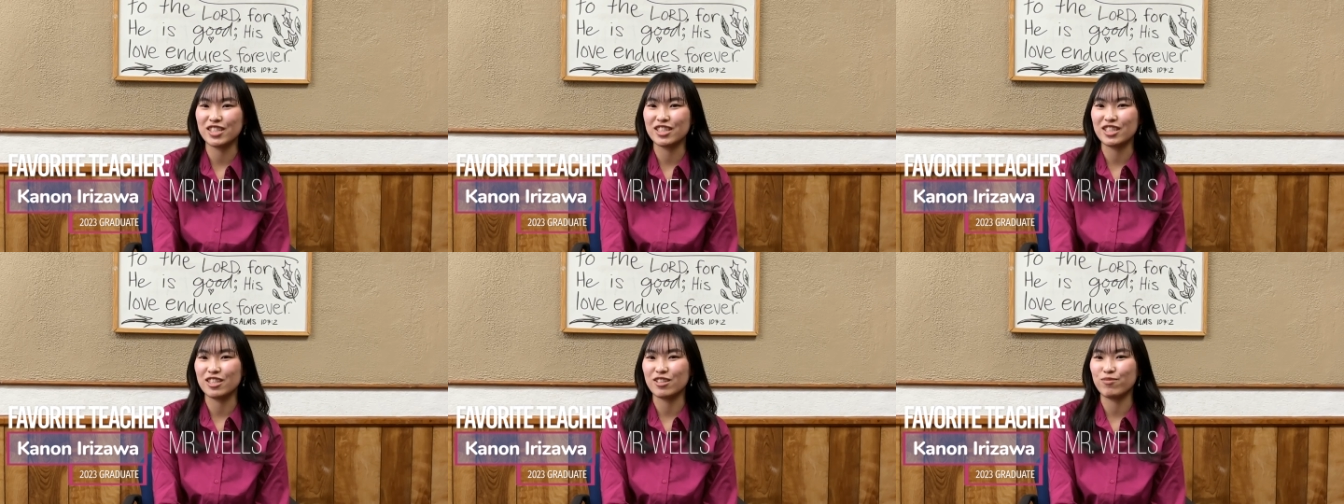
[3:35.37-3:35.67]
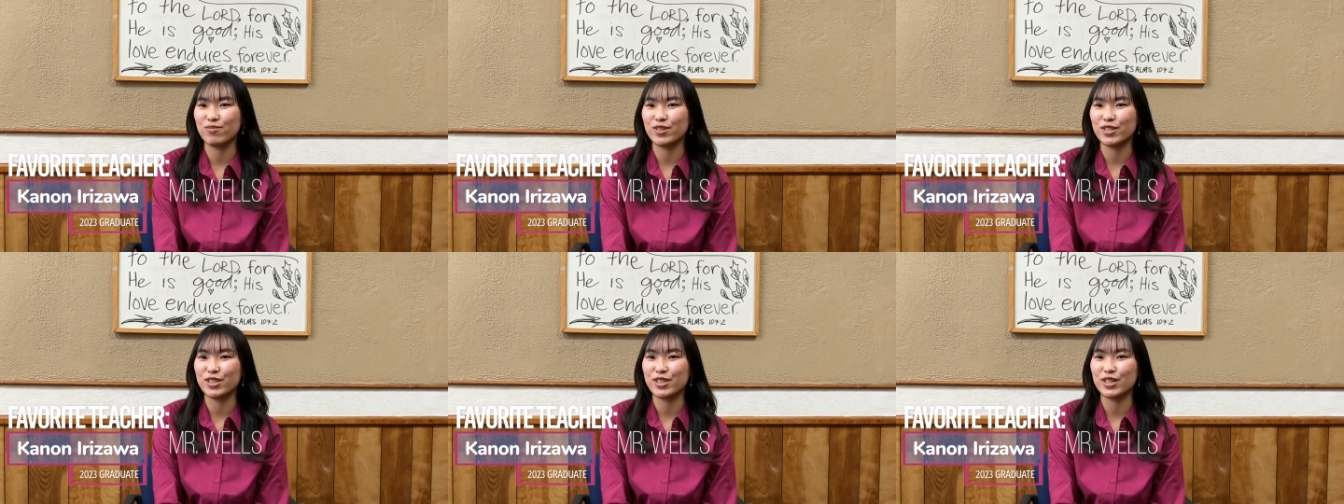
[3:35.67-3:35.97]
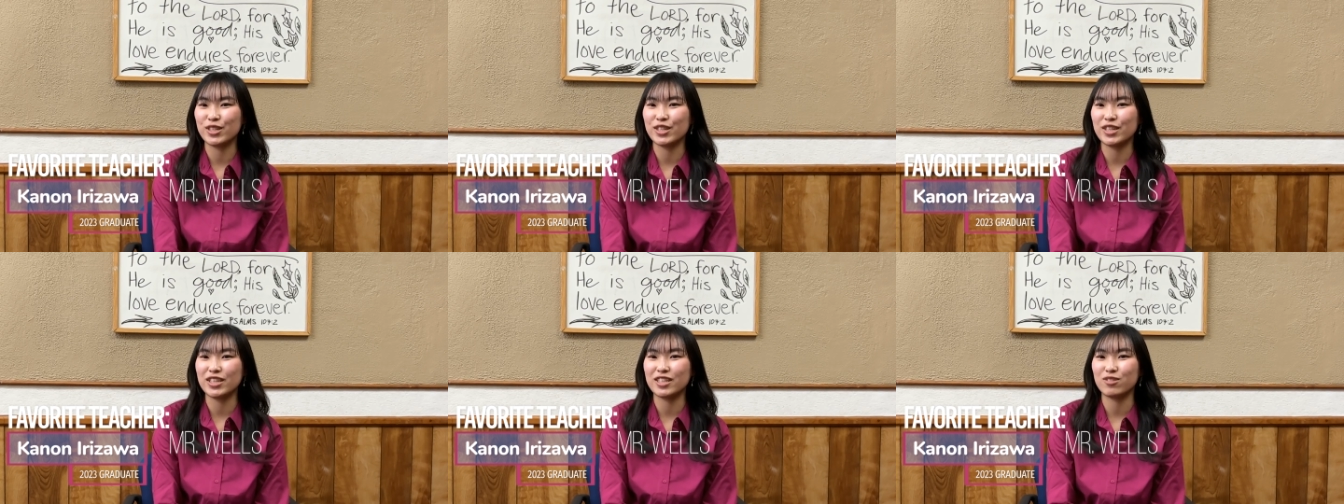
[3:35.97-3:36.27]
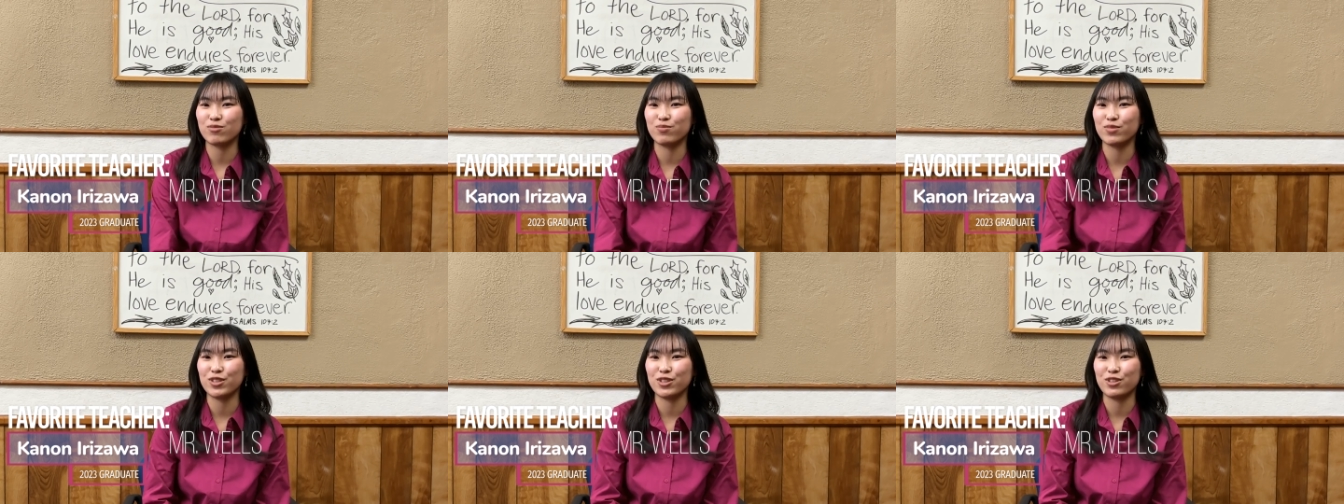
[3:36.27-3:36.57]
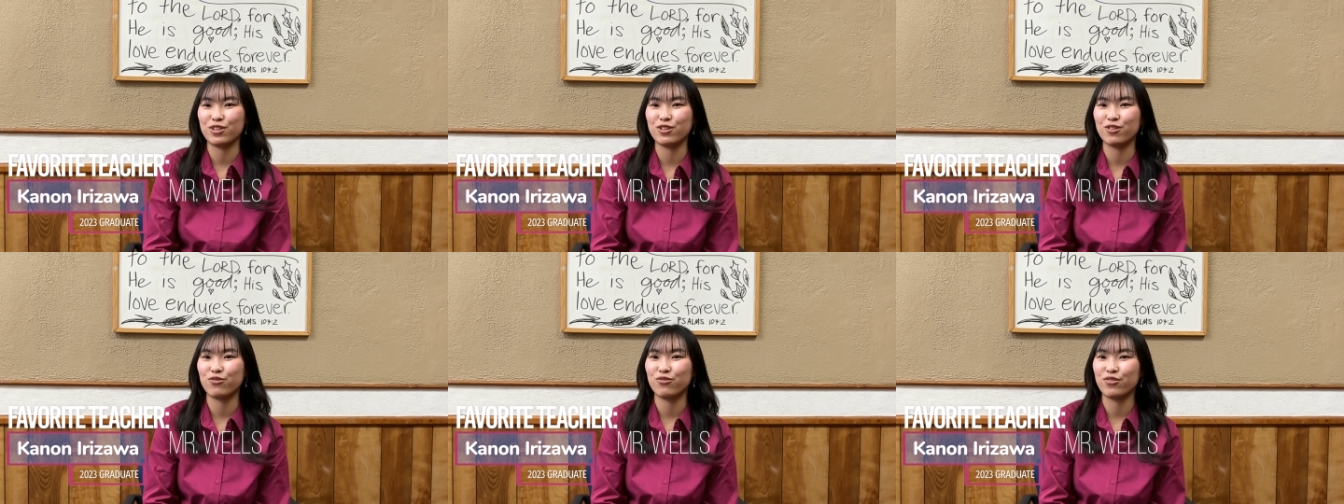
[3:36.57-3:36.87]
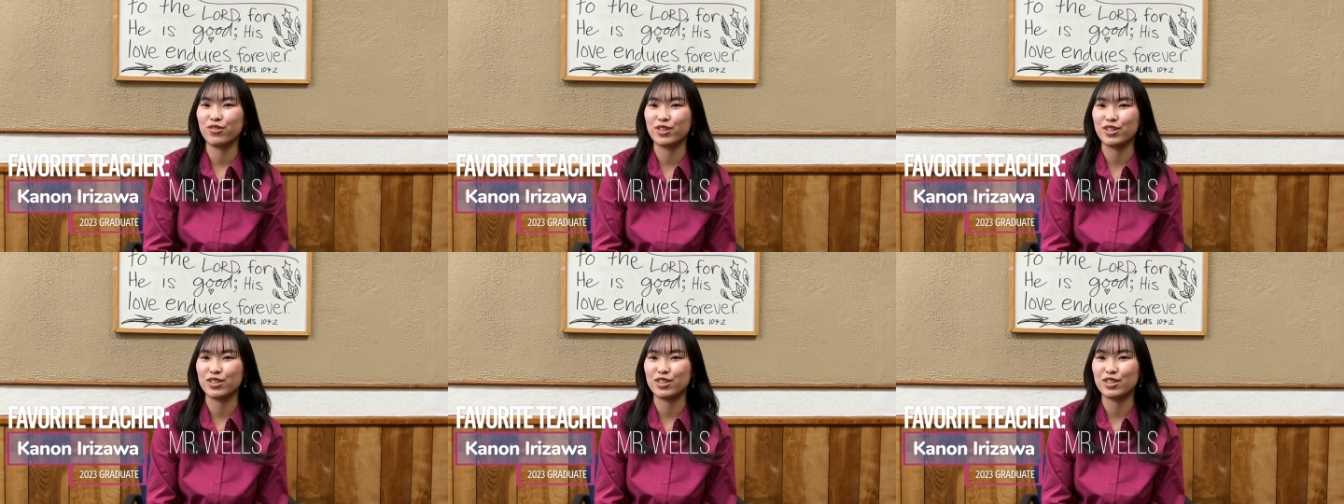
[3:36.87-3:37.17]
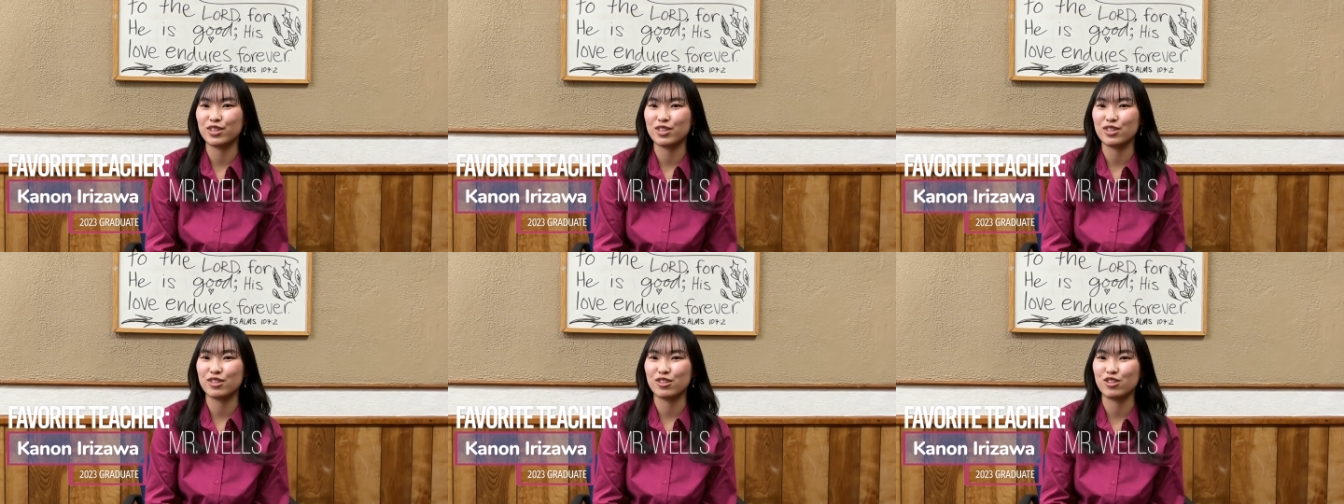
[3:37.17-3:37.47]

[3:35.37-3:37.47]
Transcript: I came here, it's a bit different.